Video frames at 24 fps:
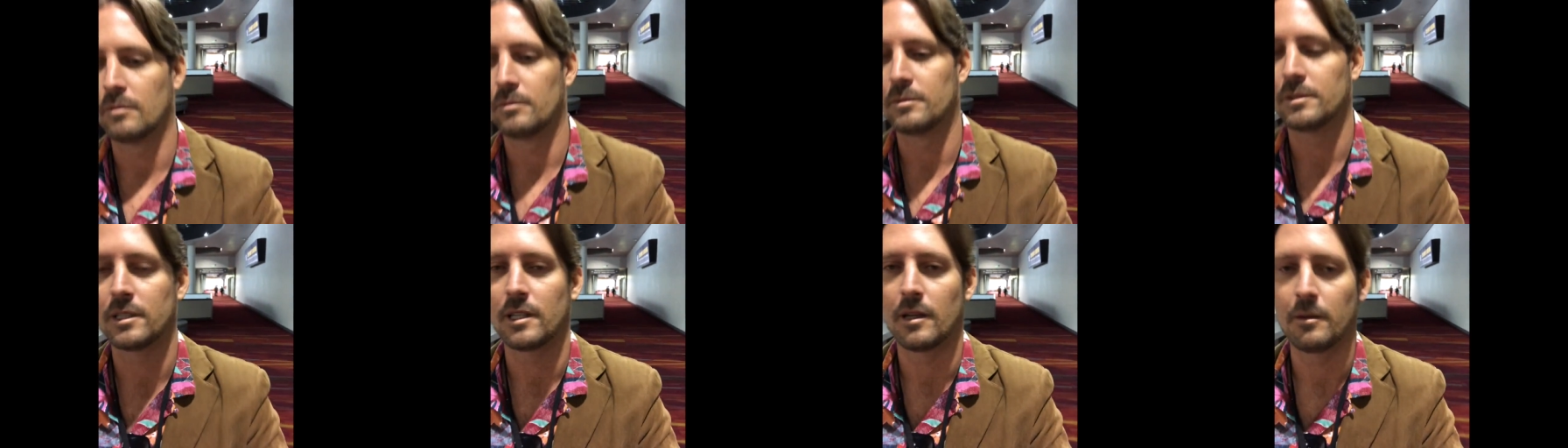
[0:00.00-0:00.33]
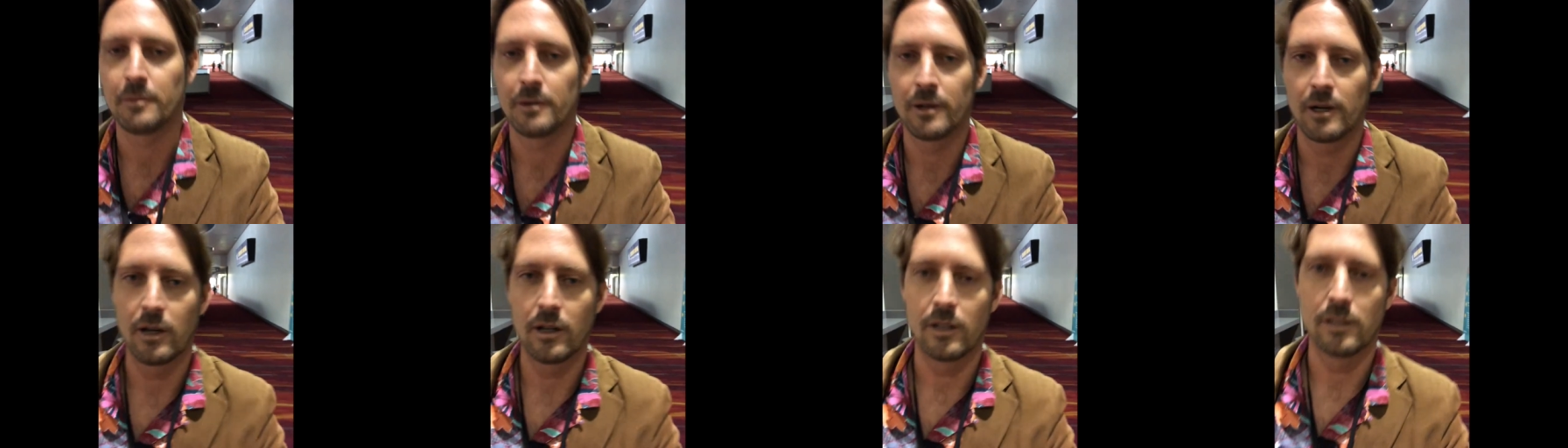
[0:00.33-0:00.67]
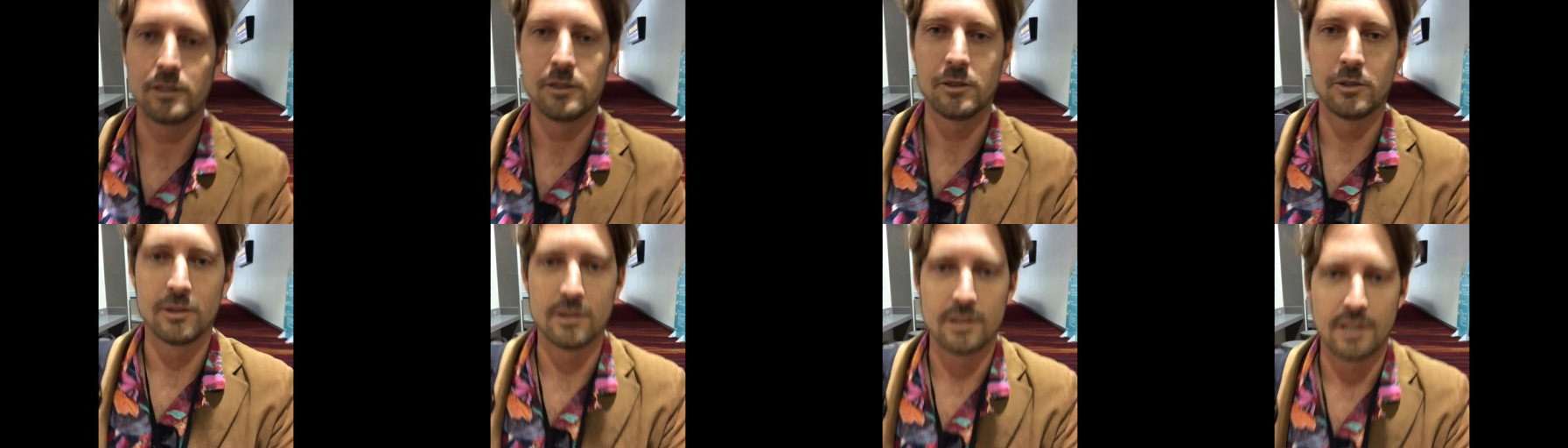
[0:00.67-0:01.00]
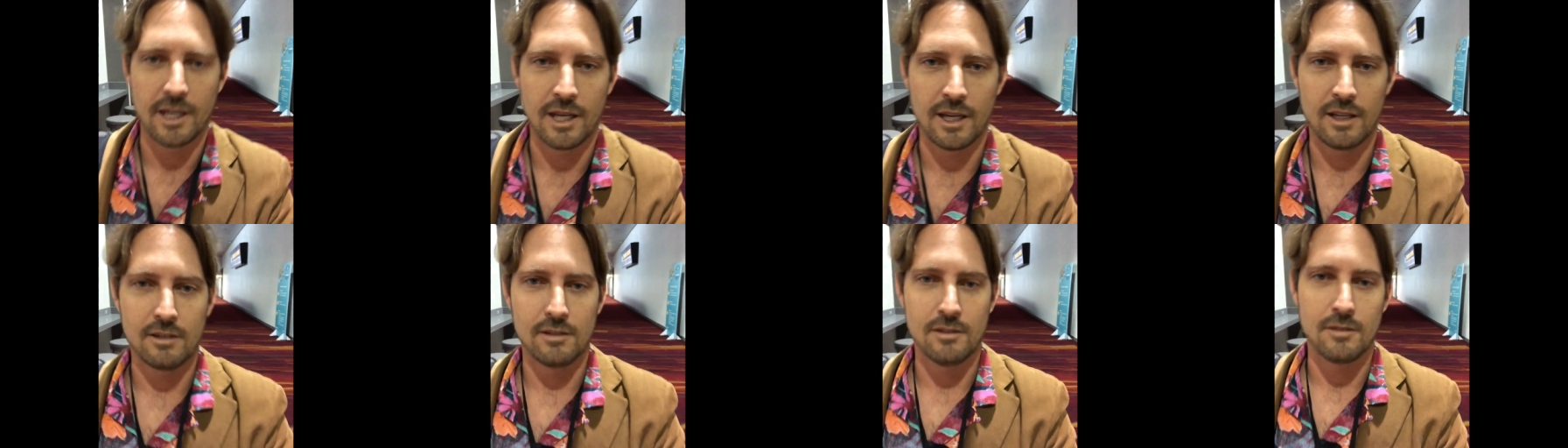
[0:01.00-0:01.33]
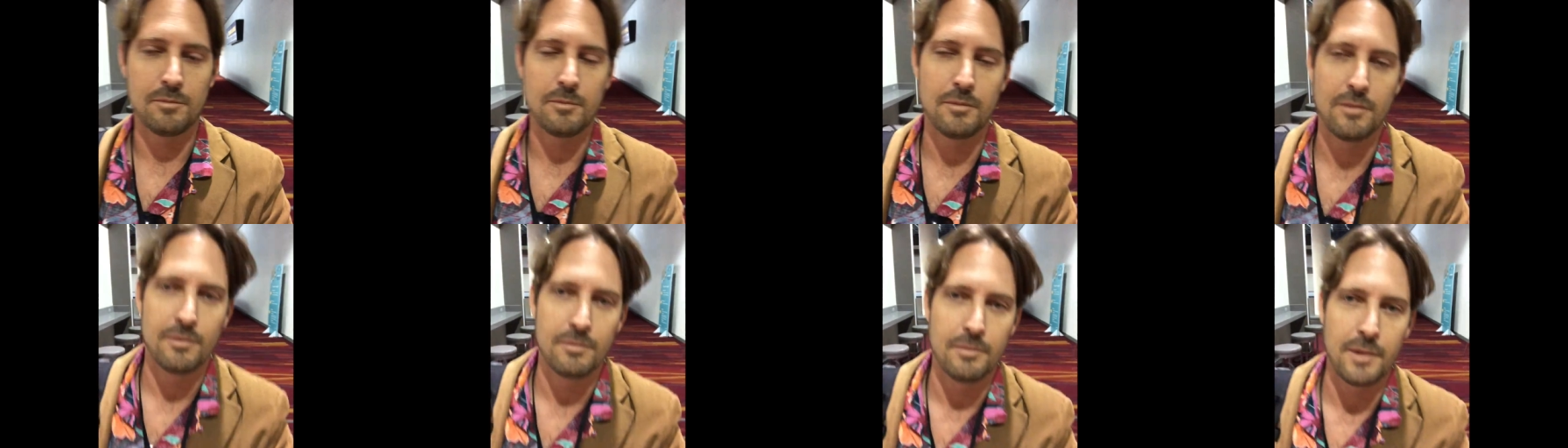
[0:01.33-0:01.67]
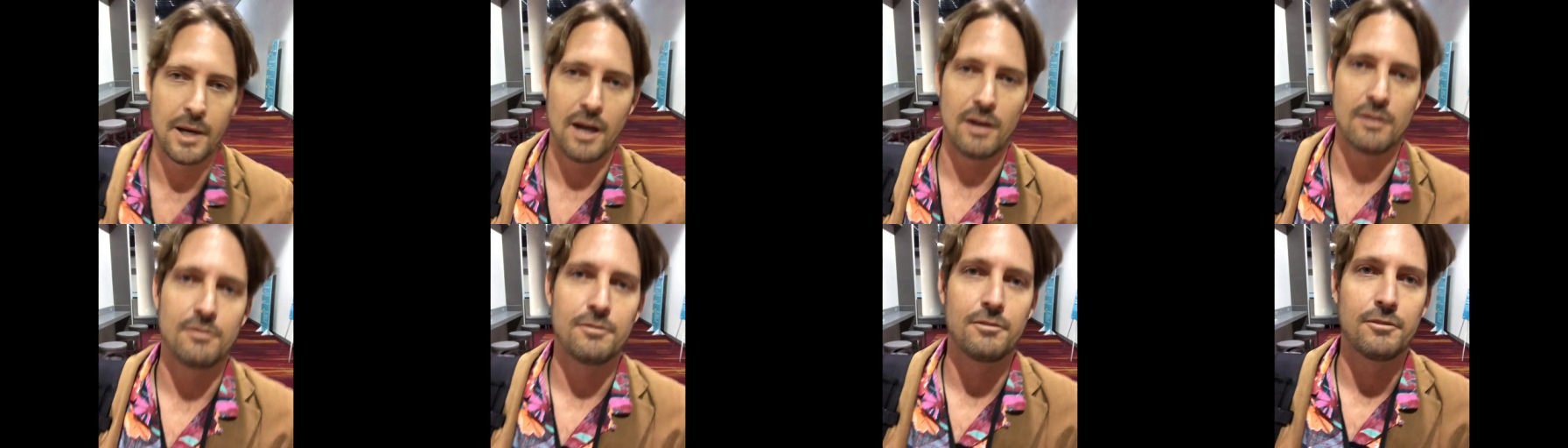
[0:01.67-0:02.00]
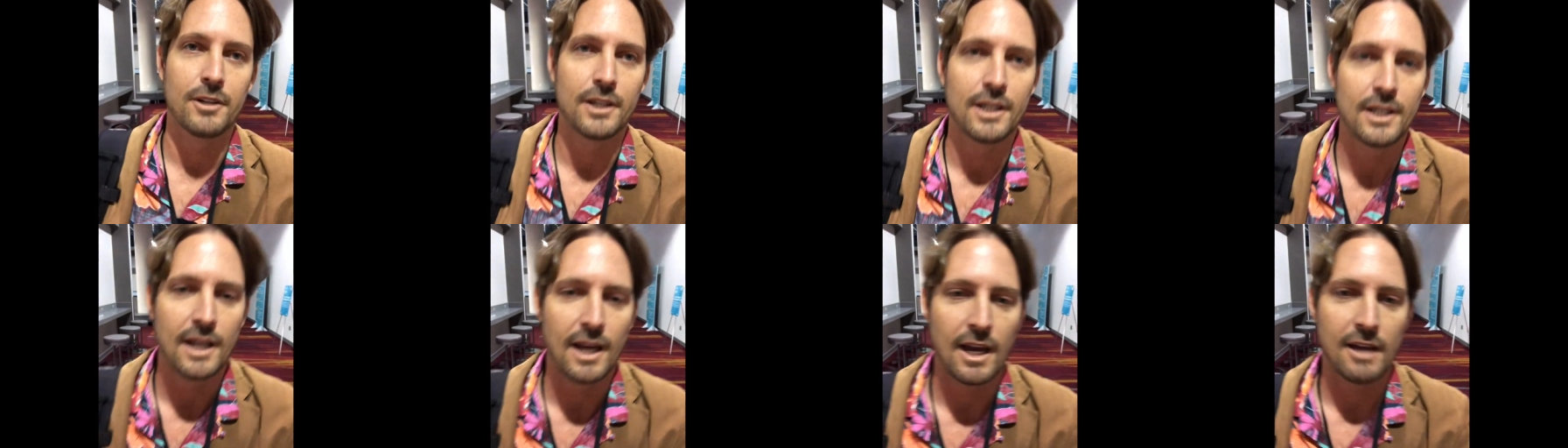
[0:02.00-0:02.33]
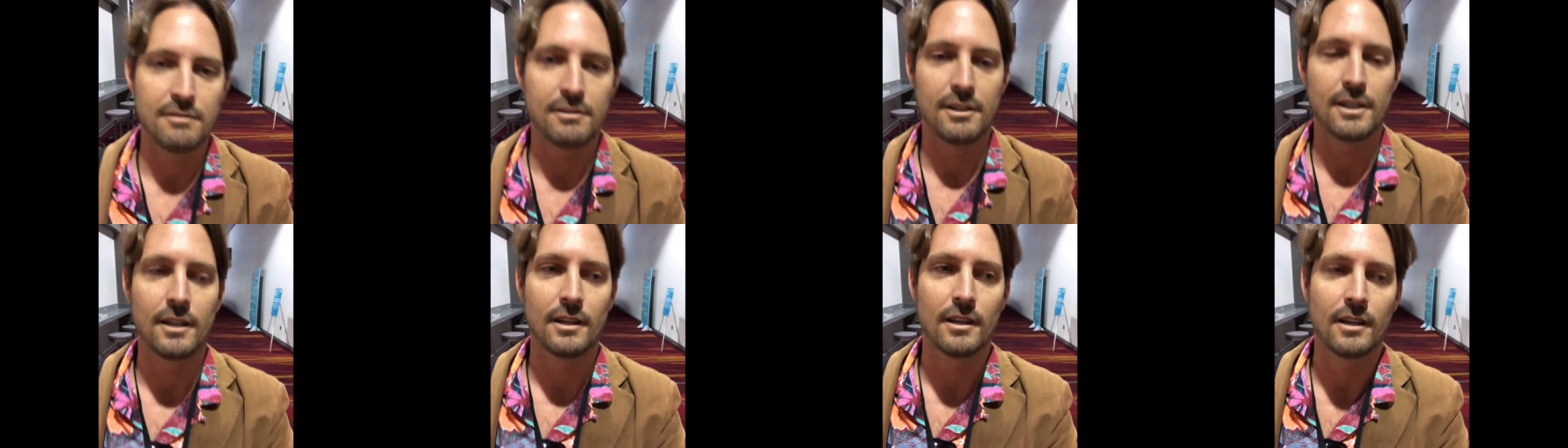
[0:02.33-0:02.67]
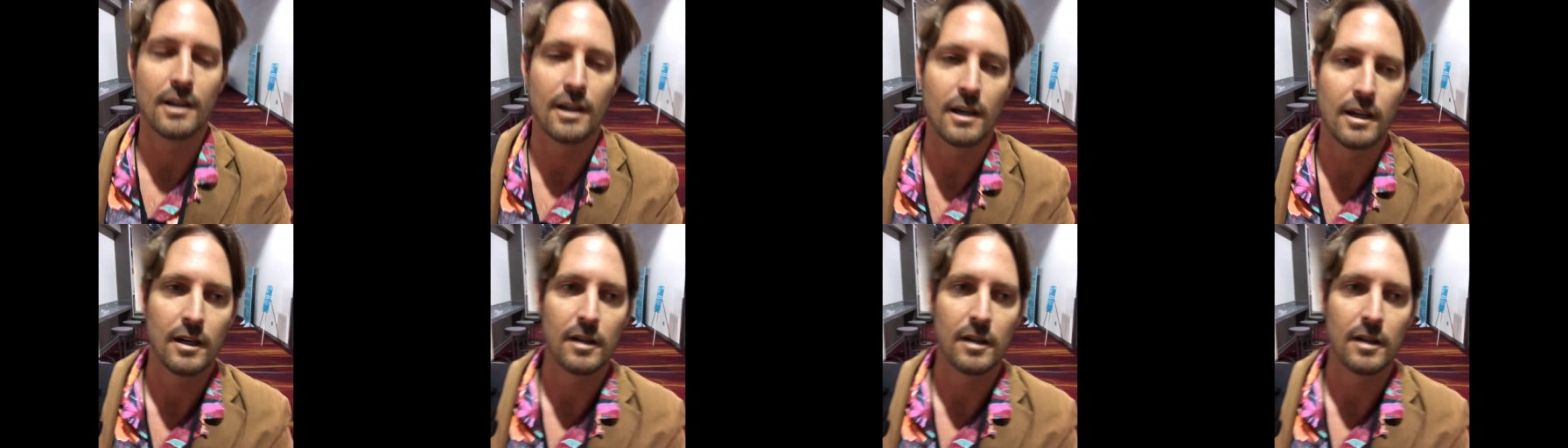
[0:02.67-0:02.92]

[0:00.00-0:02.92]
seminar to attend about freediving